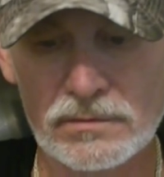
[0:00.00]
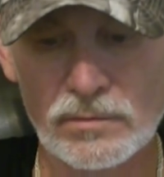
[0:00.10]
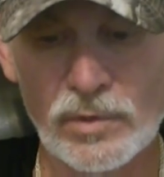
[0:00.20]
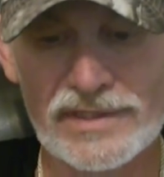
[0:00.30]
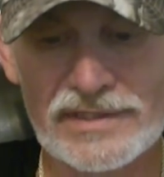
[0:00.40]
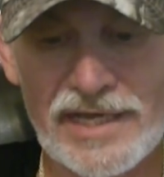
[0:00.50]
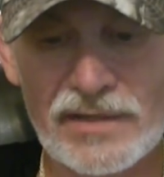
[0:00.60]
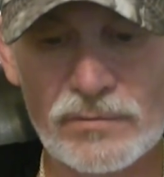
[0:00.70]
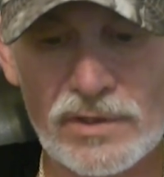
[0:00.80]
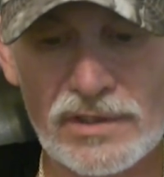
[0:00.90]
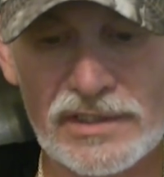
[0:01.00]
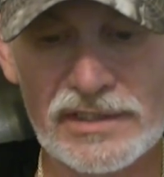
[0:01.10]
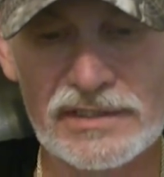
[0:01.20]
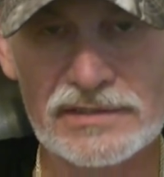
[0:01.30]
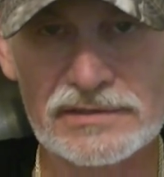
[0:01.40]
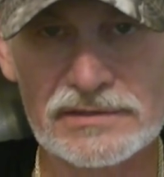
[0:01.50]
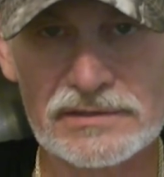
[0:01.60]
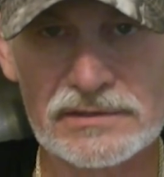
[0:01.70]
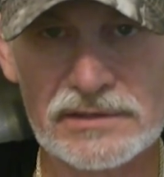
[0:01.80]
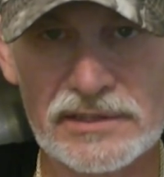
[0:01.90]
what that really
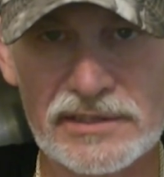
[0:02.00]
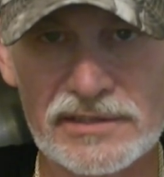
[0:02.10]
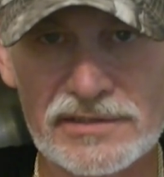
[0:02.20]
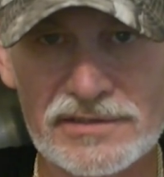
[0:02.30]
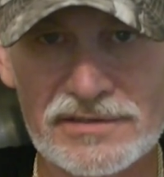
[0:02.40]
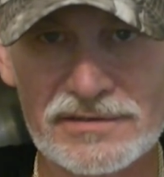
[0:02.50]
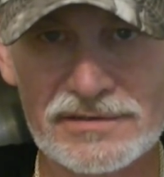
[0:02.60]
is the